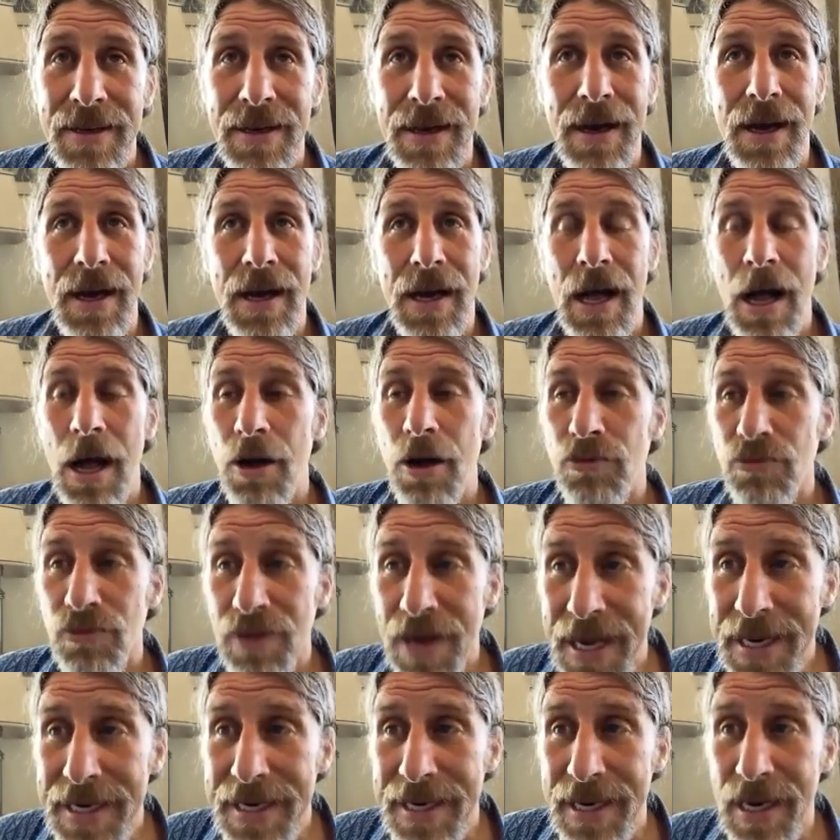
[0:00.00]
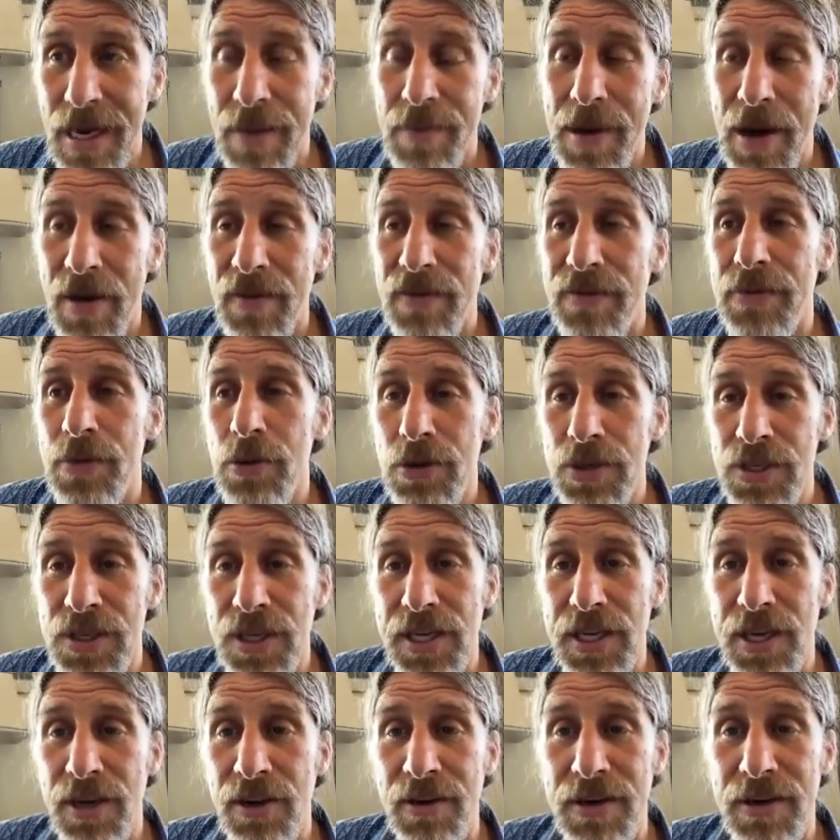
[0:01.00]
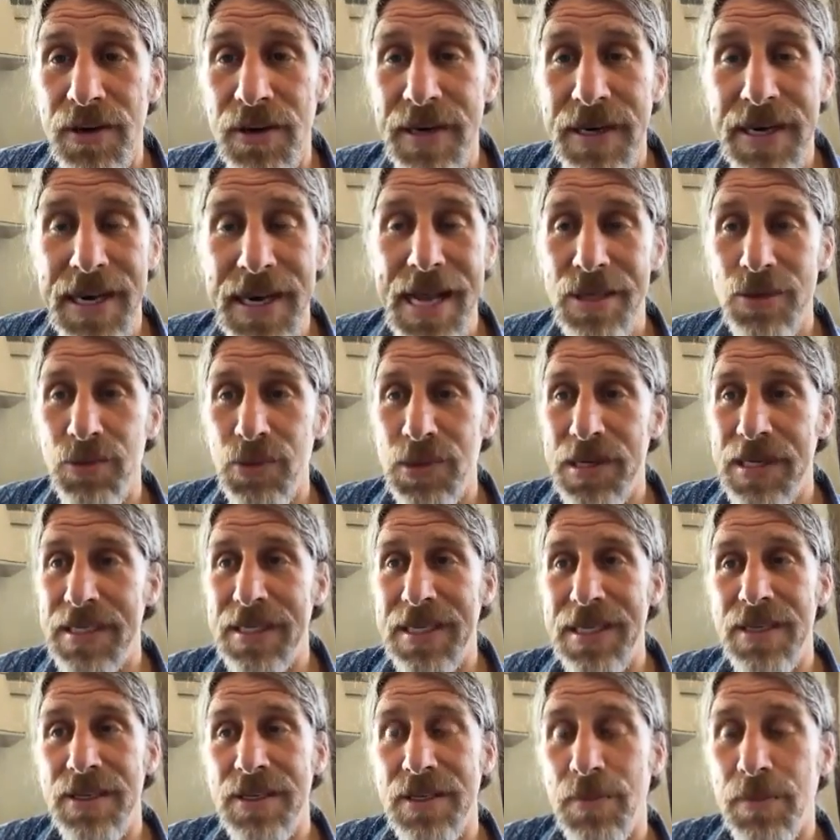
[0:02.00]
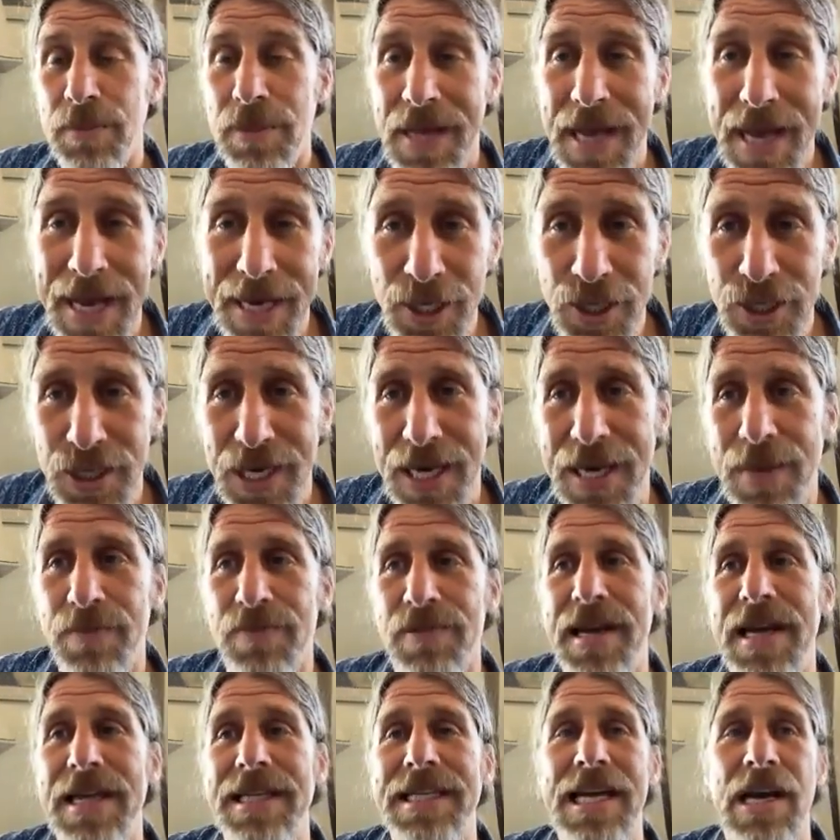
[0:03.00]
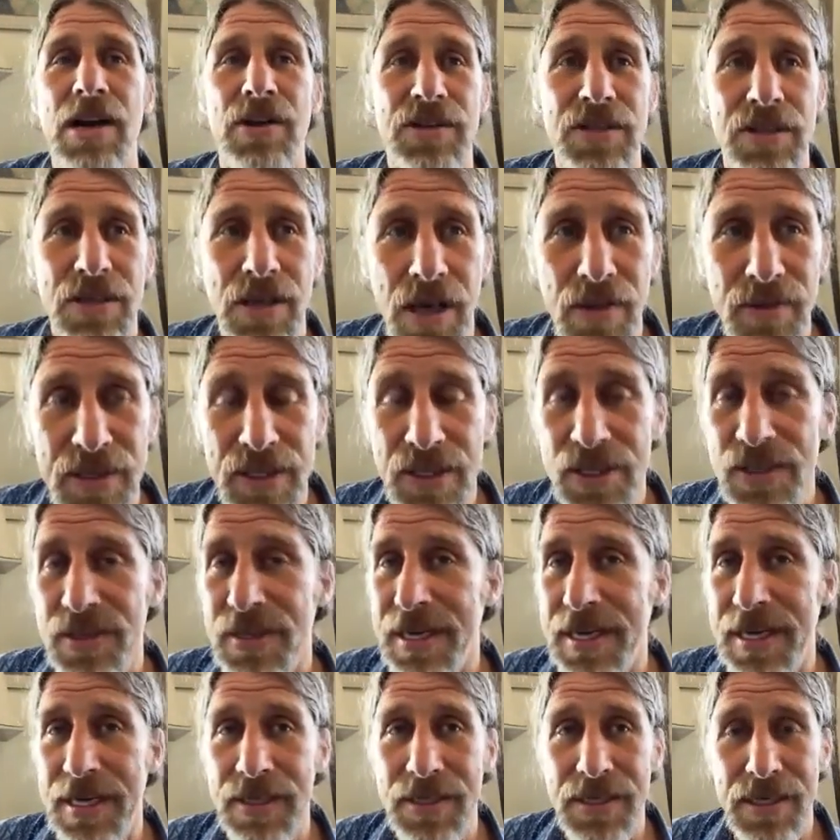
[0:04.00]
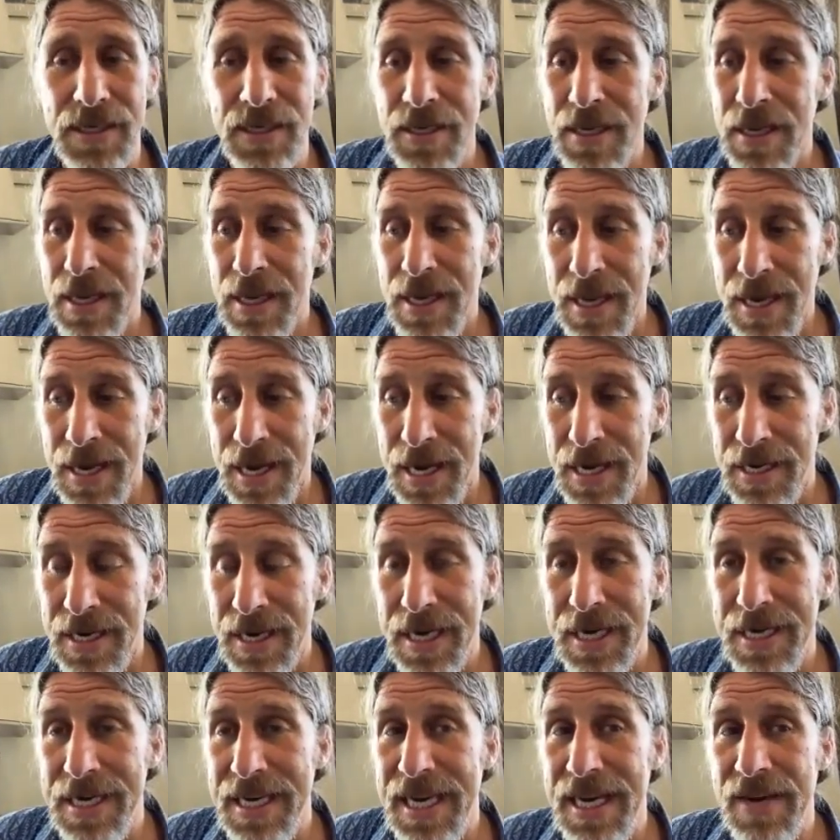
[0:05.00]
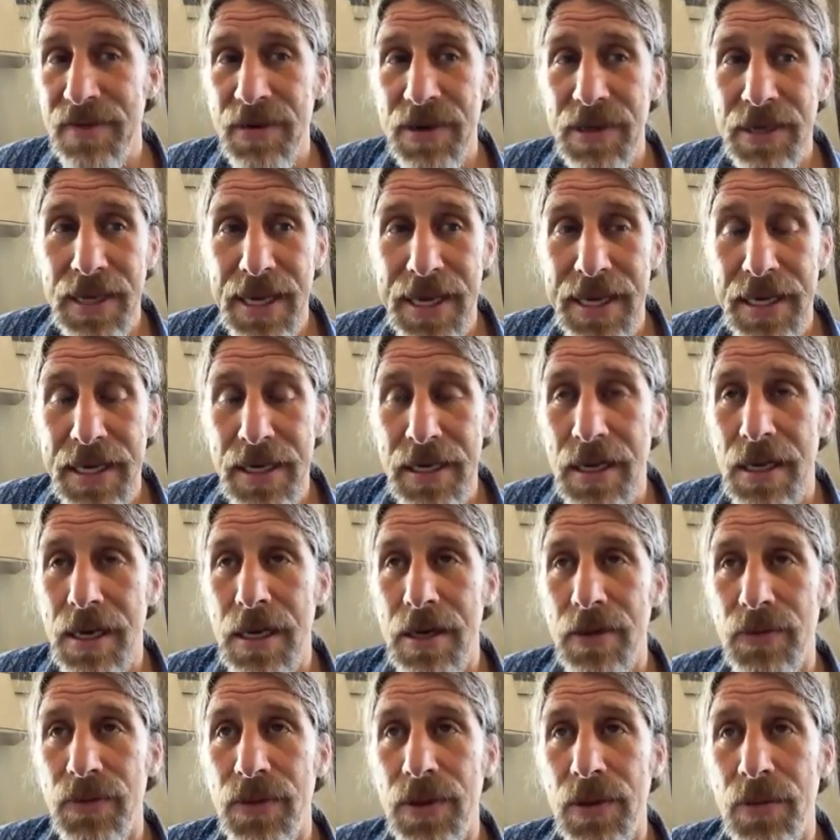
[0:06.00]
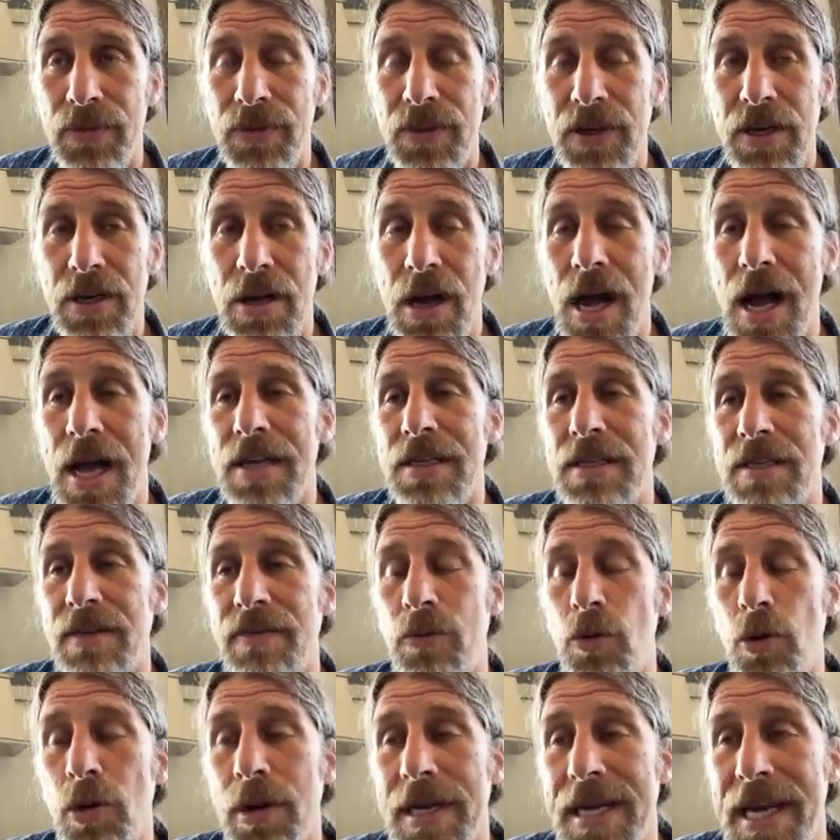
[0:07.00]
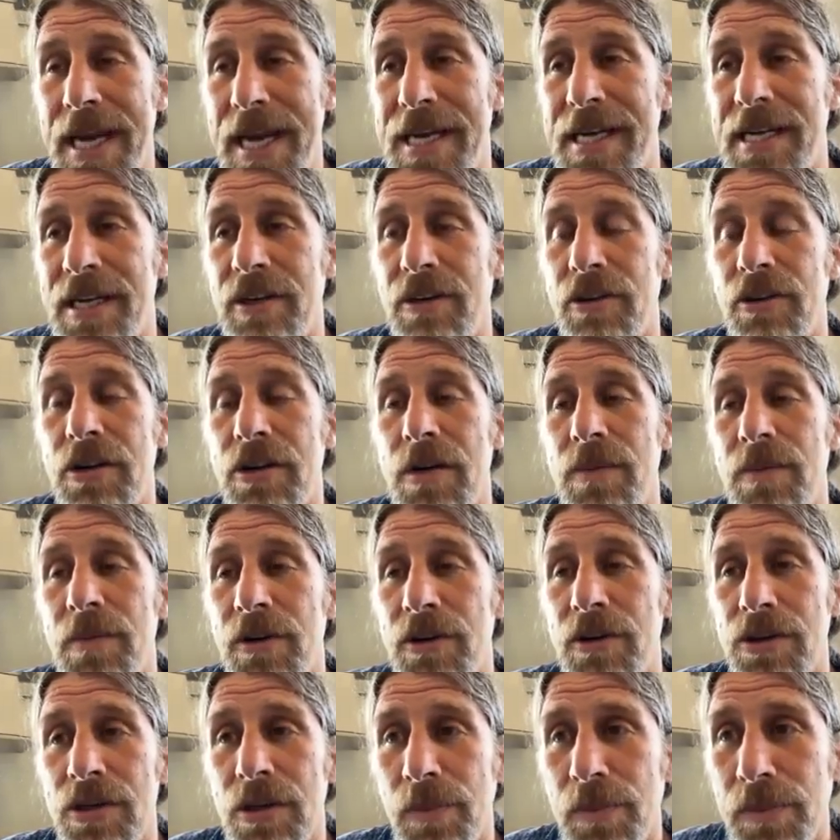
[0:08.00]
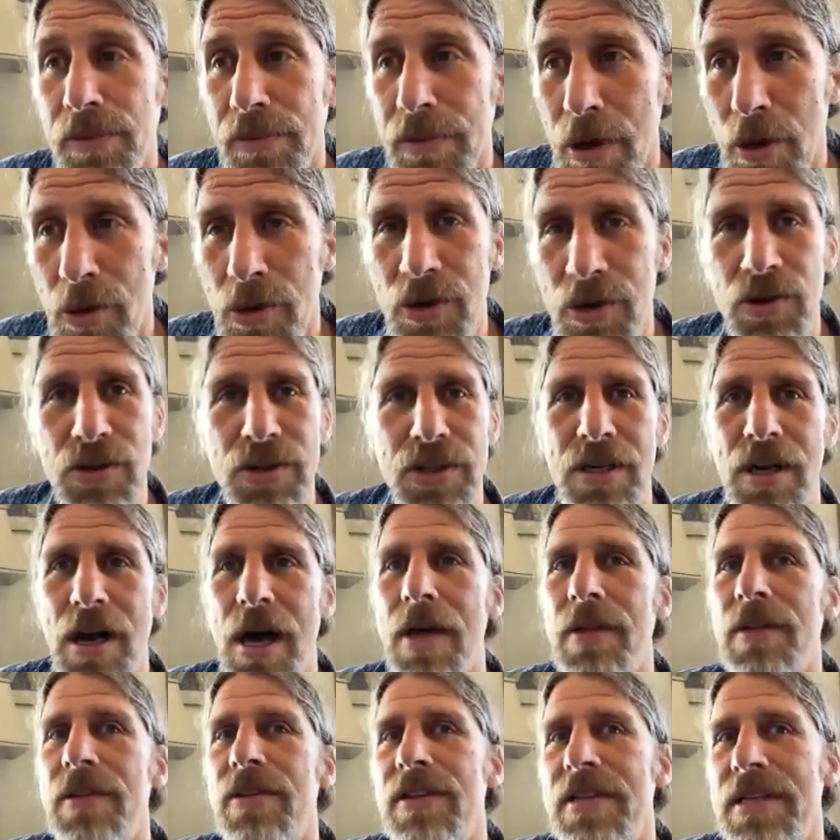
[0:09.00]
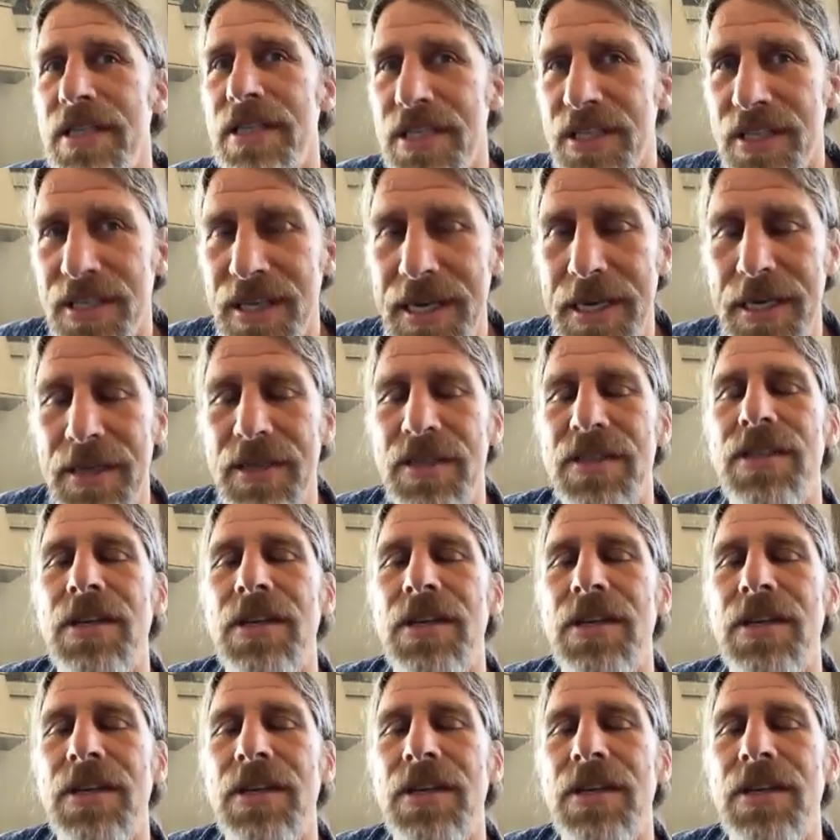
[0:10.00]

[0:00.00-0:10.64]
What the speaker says: already about food security as we see supply chain breakdowns and all these things, and even like the cost of organic or commercial produce and all of these things.